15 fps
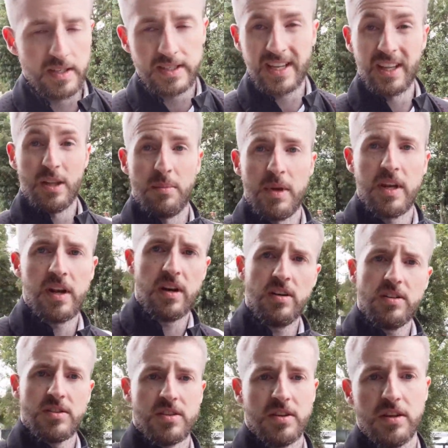Taylormade
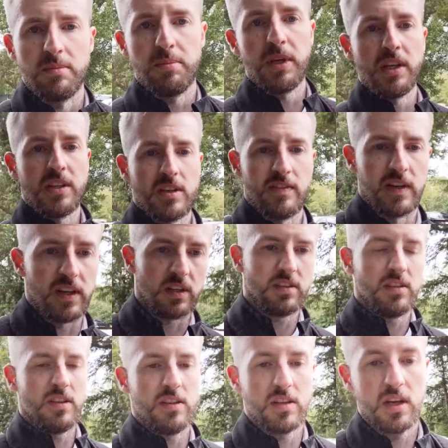irons, the
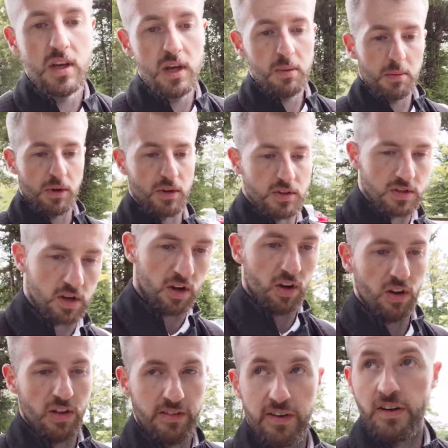P790s, because
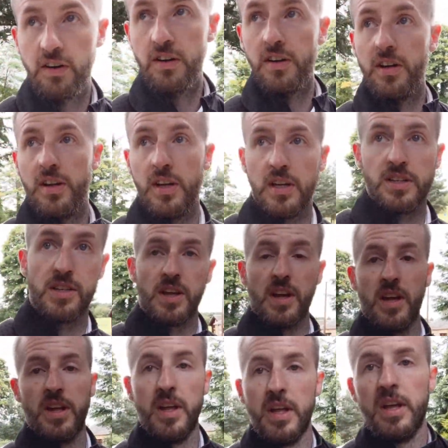all I've heard is
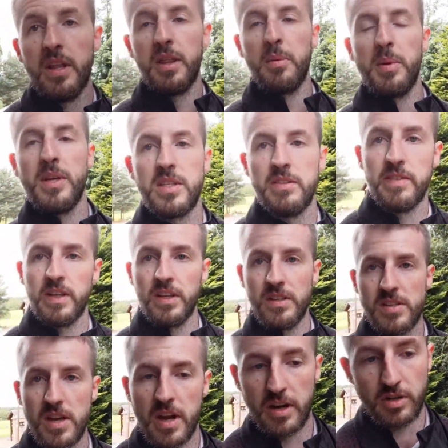that the
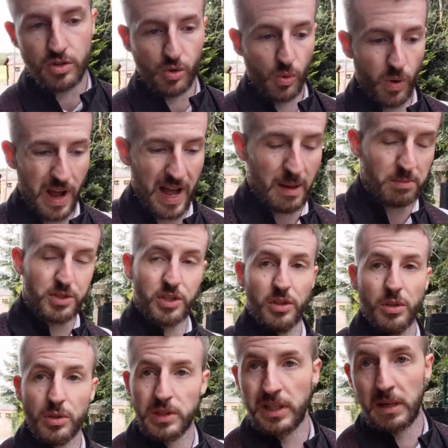P790 irons go
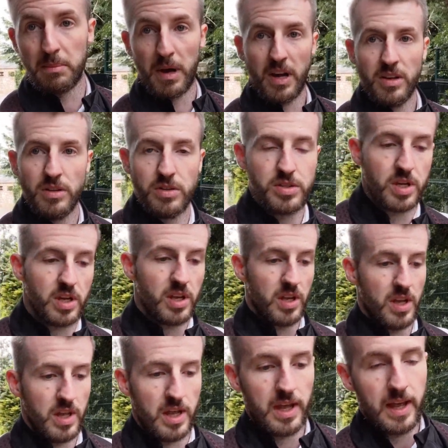absolutely miles,
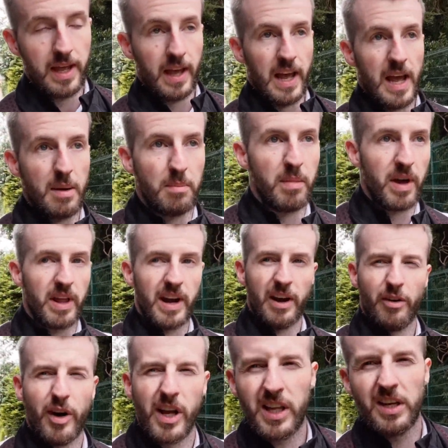and
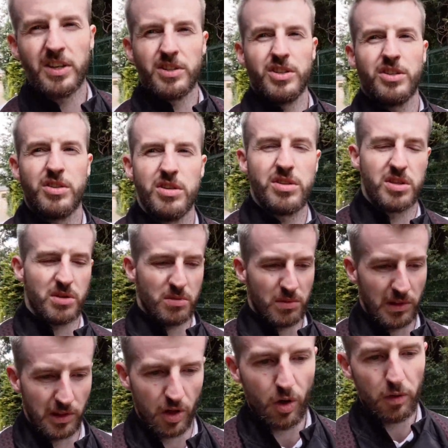I reckon it's just because the
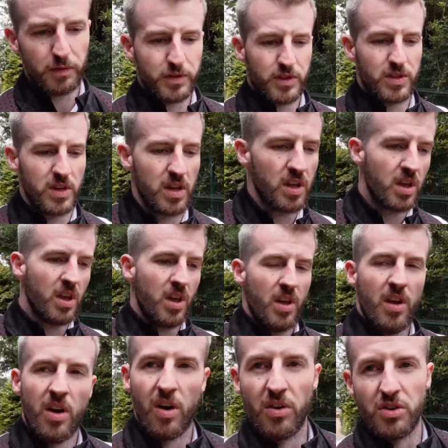lofts
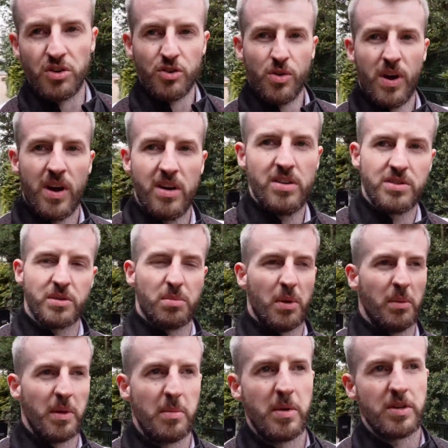on new irons are
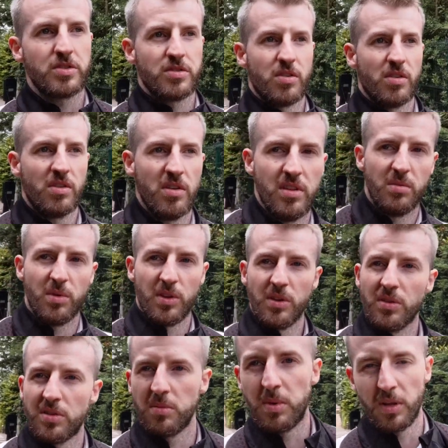probably a bit stronger than what
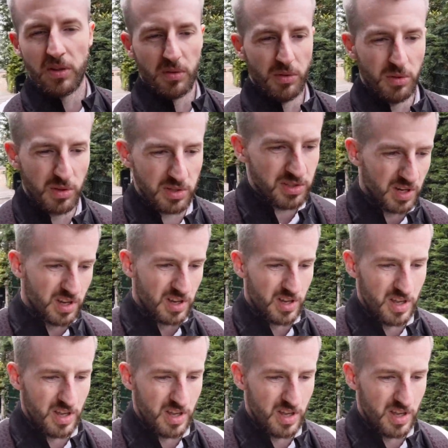they used to be on the old ones.